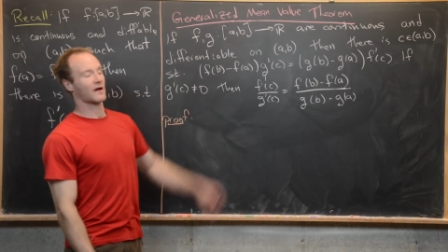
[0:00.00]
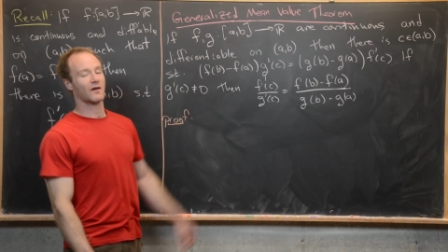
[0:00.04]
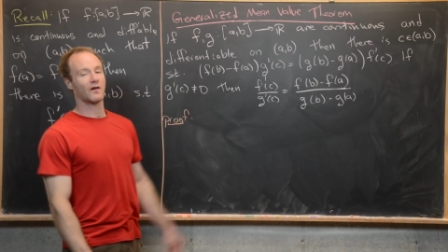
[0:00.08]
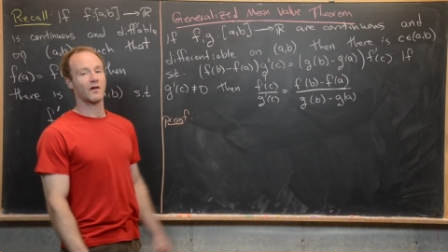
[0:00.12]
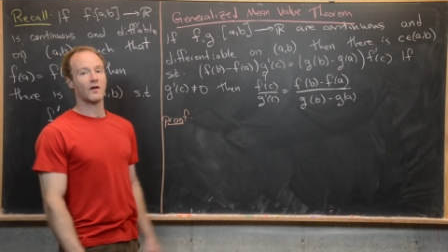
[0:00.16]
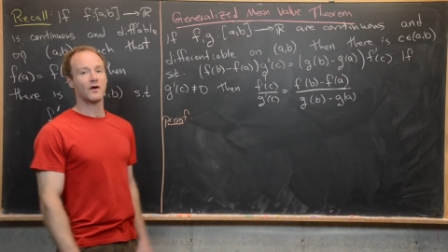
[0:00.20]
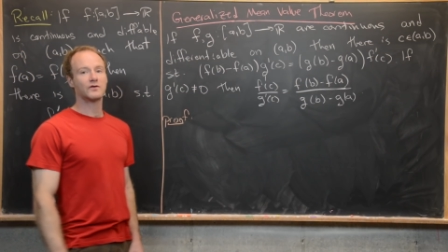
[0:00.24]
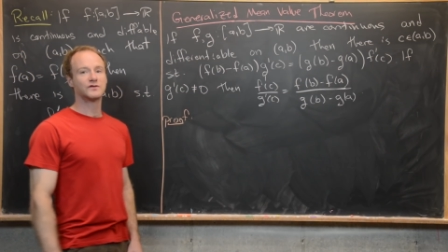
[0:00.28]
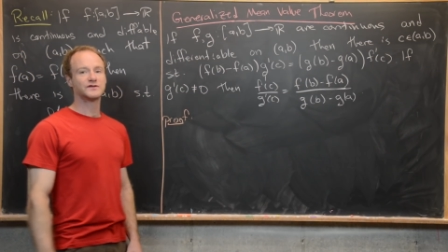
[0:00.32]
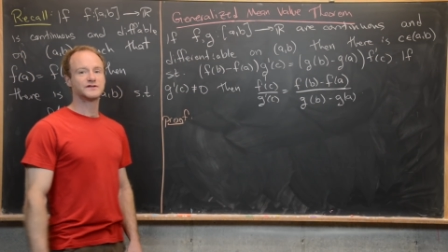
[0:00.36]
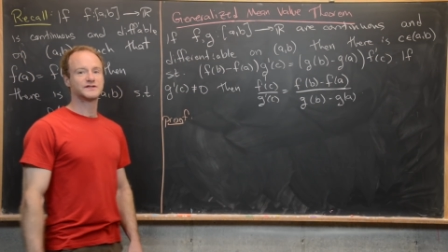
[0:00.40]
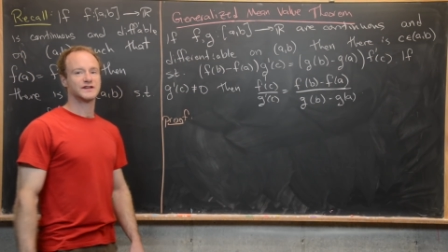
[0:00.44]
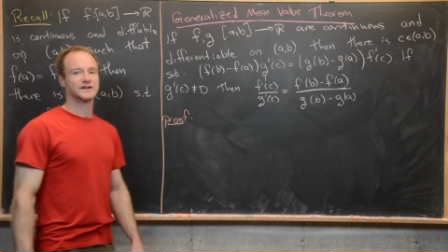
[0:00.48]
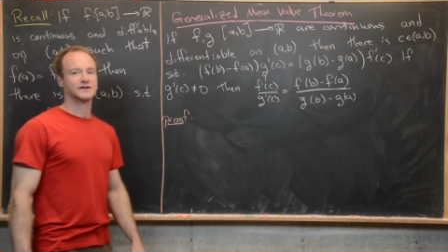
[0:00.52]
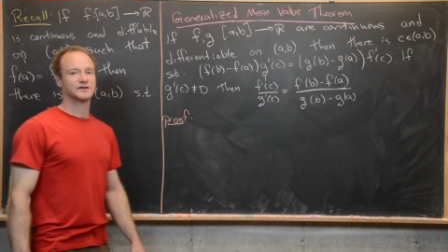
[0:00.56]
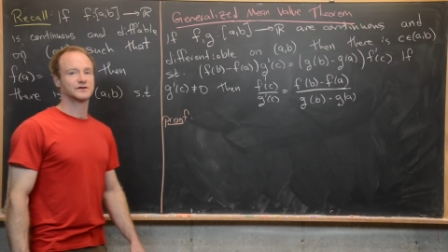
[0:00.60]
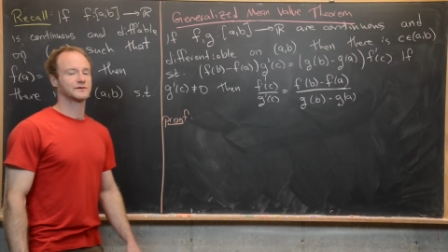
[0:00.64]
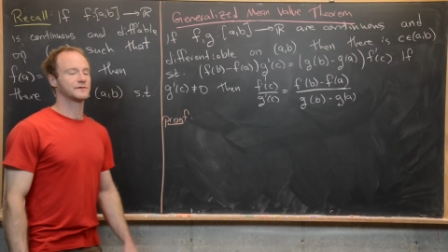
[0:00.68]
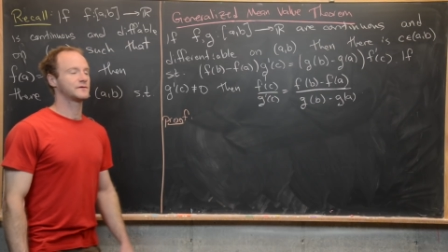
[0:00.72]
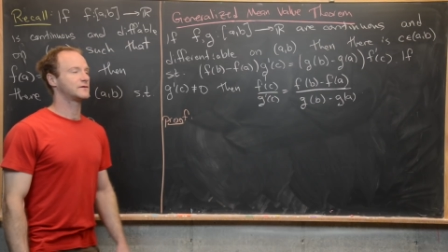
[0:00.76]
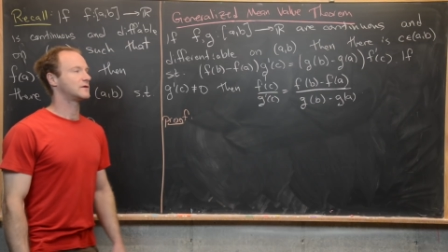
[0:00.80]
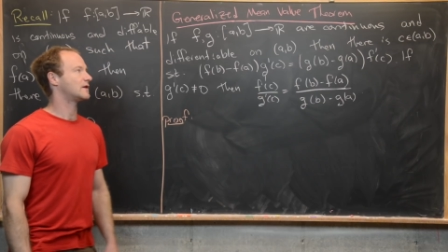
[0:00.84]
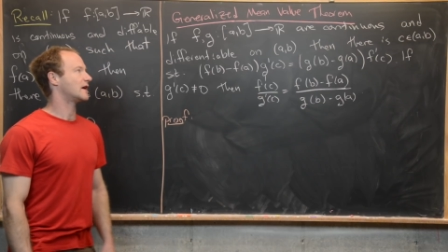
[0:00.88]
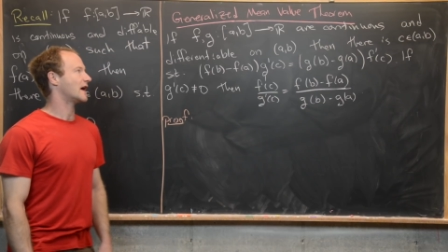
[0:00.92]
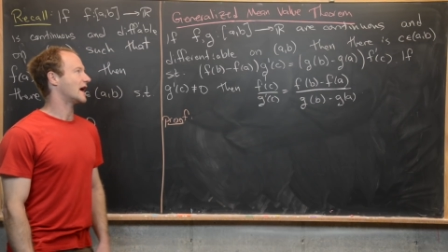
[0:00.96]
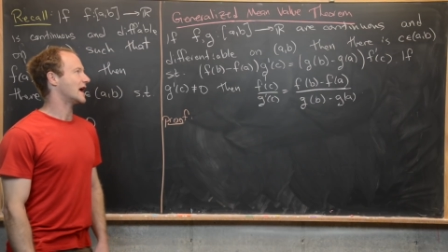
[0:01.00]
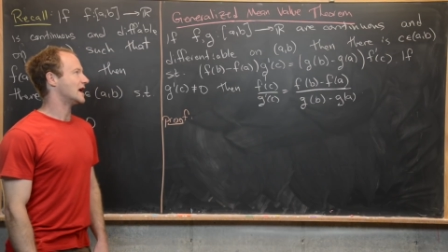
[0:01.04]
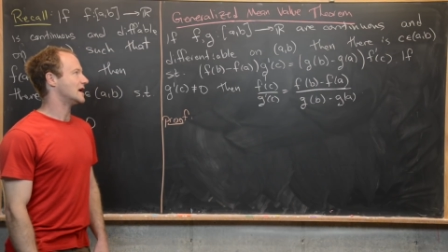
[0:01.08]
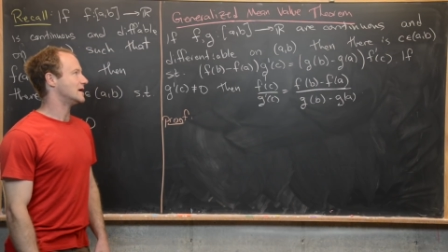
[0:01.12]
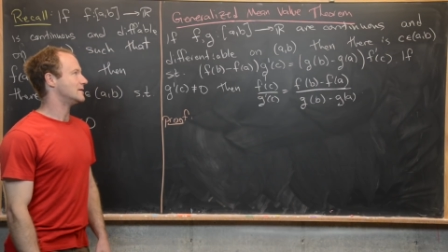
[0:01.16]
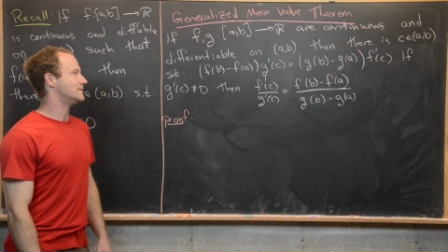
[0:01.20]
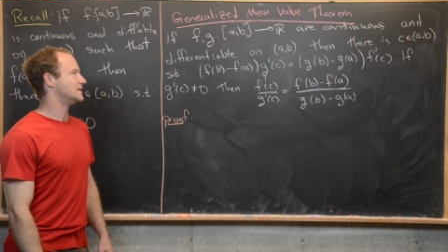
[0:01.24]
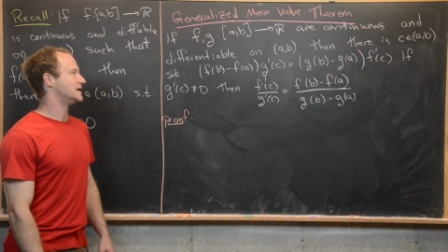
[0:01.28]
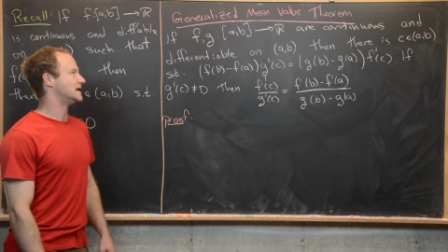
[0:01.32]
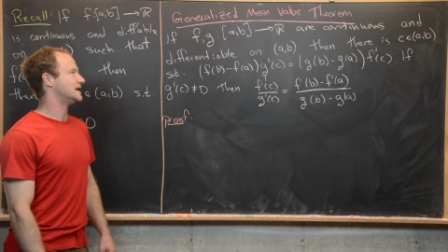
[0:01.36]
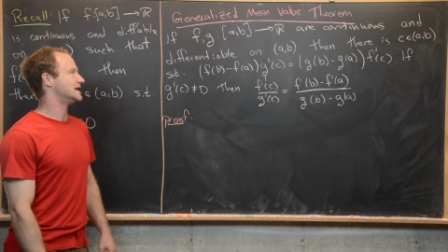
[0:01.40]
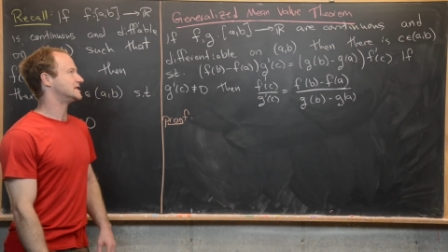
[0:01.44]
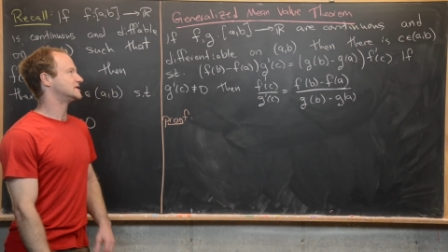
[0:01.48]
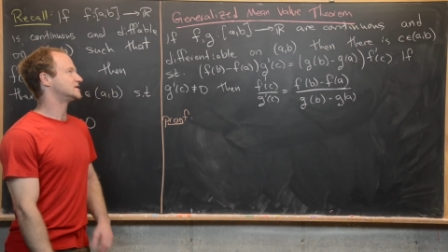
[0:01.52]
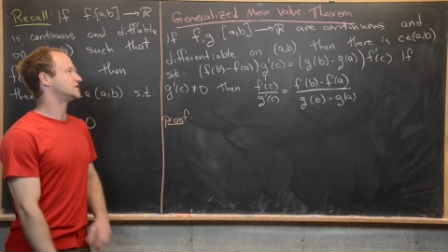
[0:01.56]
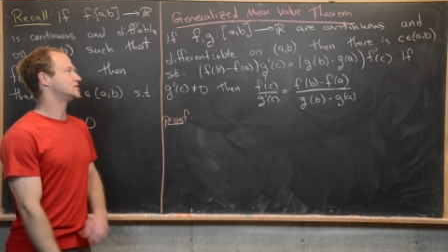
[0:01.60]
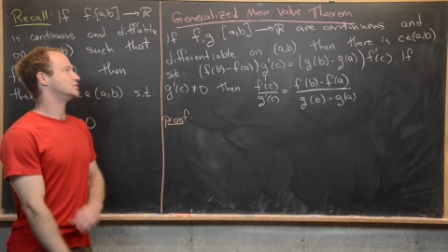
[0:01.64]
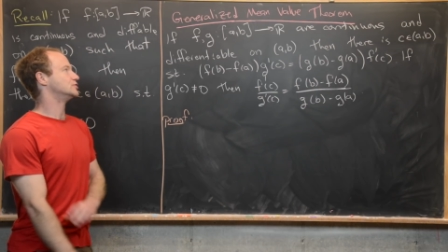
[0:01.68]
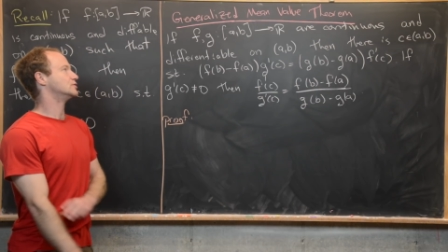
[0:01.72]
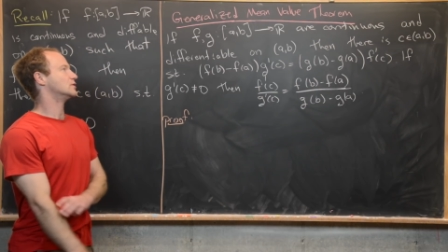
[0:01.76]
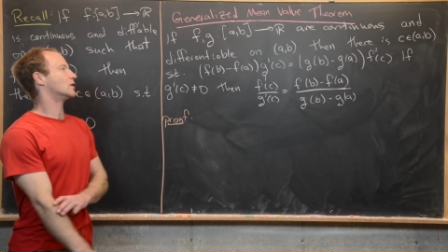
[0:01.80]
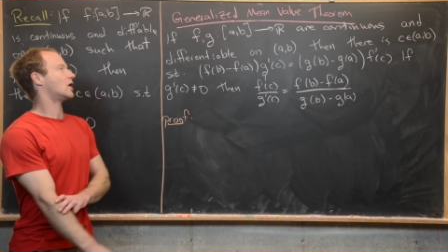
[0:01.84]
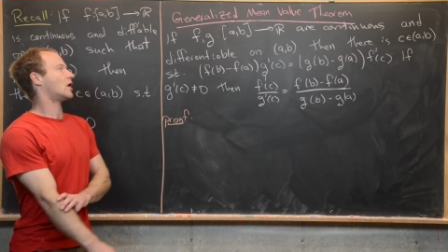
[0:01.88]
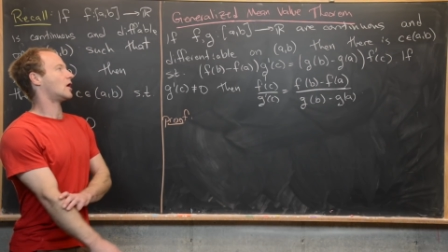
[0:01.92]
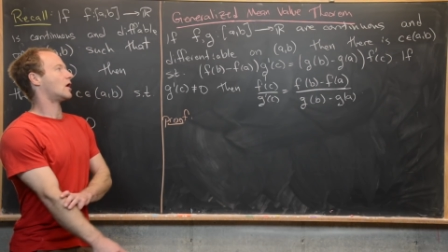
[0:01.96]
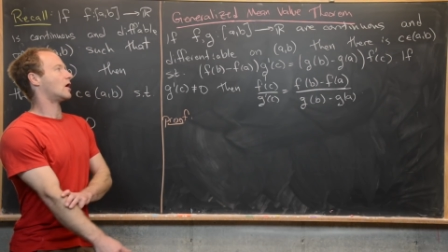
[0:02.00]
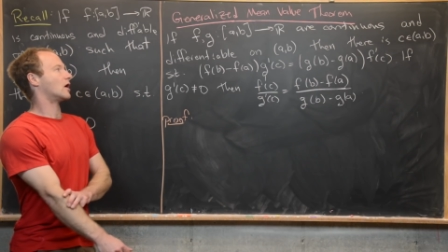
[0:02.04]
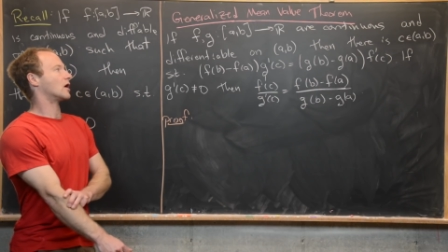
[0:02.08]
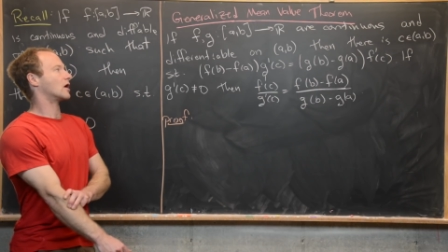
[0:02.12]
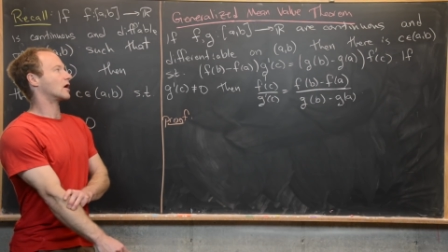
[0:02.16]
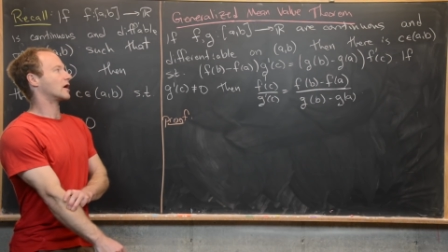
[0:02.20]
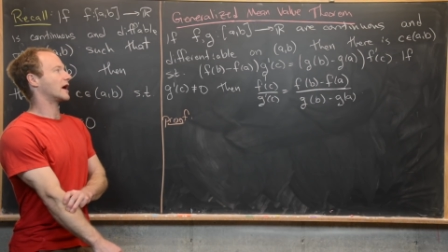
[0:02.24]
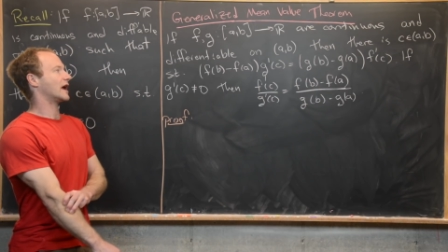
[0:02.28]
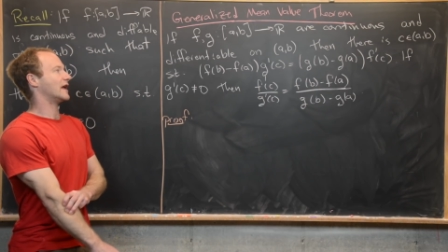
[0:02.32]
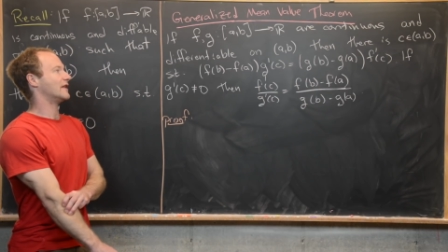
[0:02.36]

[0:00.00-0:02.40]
closed interval AB to R,